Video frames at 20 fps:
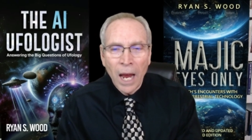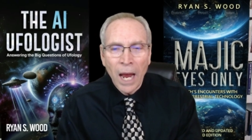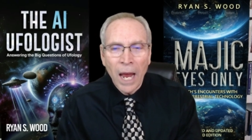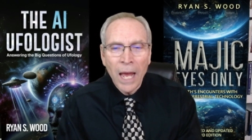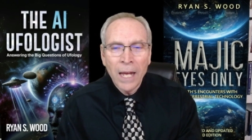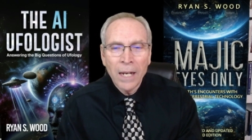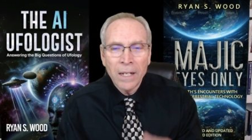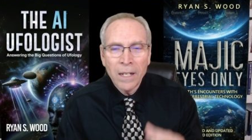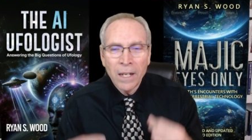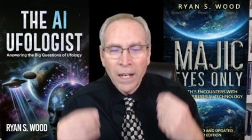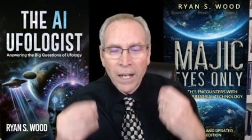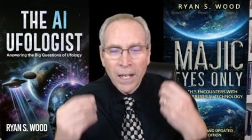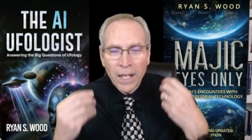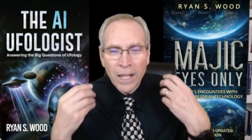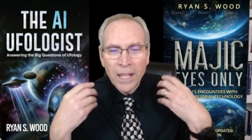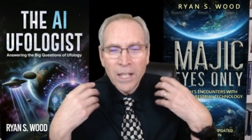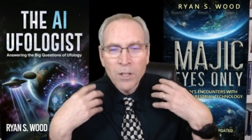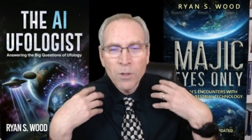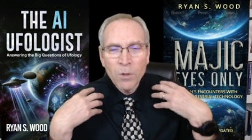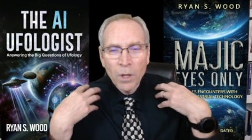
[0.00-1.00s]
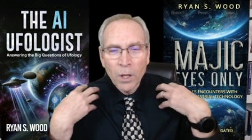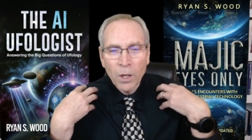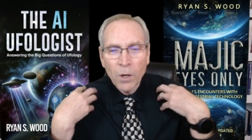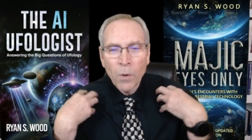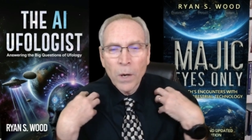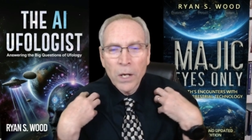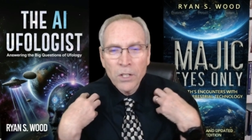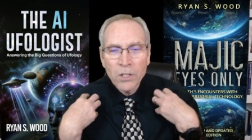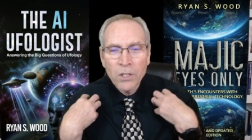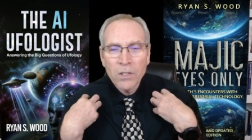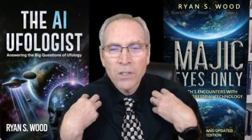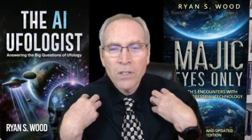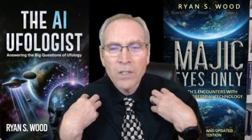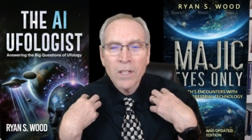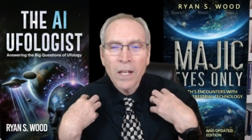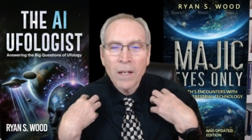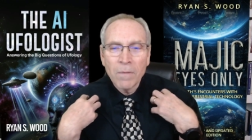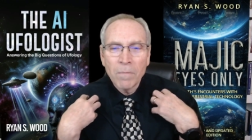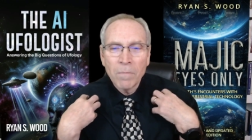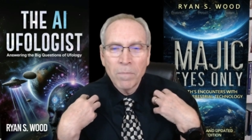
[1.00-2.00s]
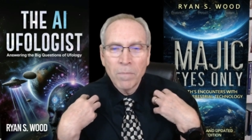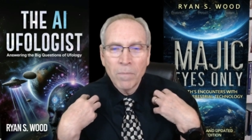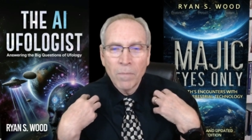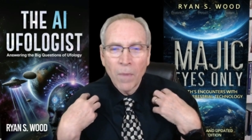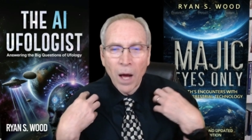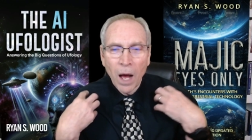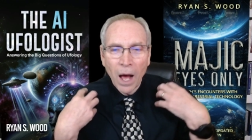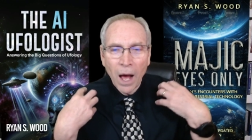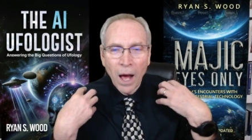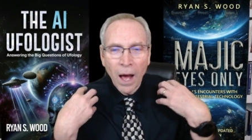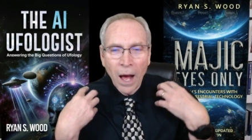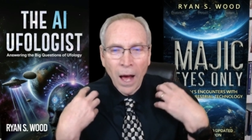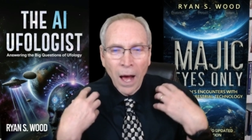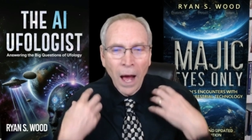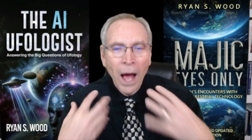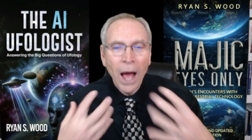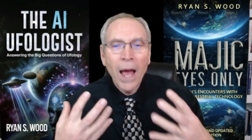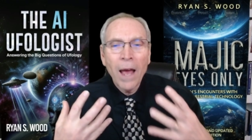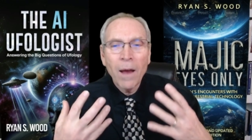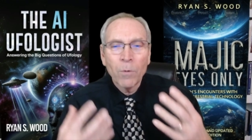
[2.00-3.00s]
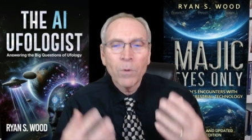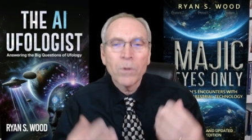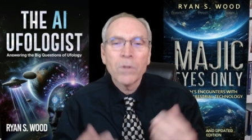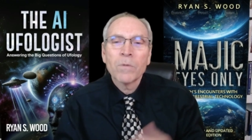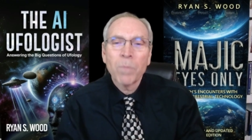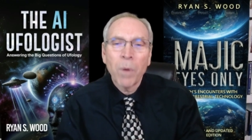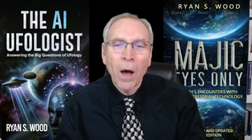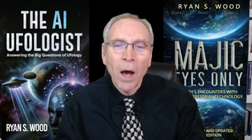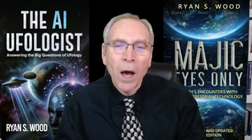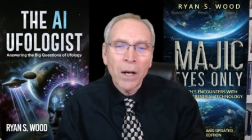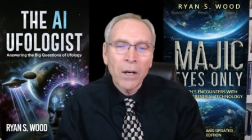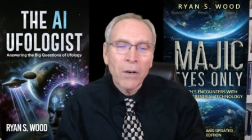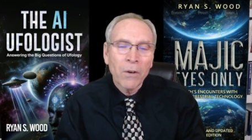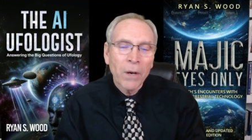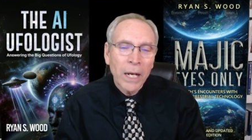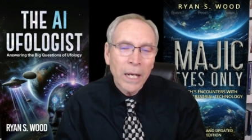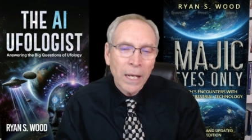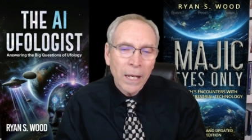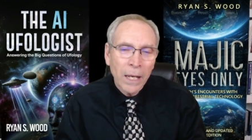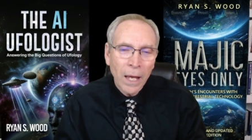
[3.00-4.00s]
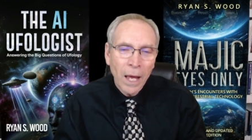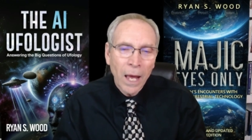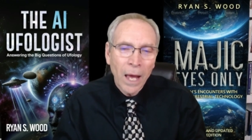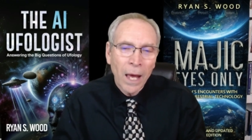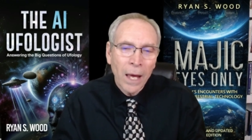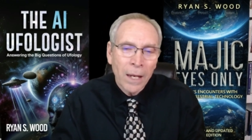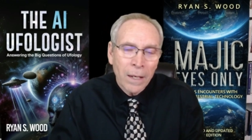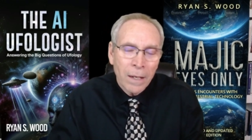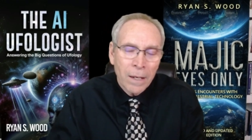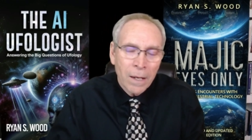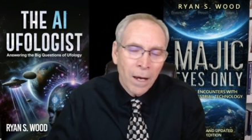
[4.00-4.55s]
And these are the questions that I was pondering. And